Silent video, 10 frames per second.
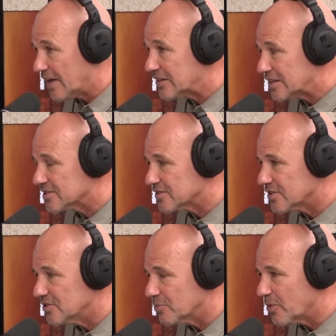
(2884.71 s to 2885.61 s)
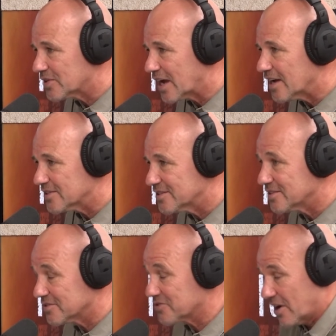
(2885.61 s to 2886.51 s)
had to listen to your podcast, and
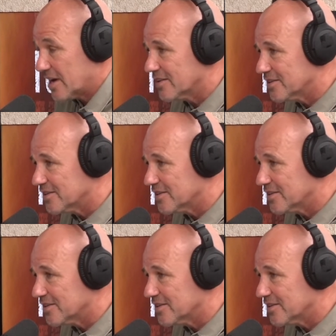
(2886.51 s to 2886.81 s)
it's great.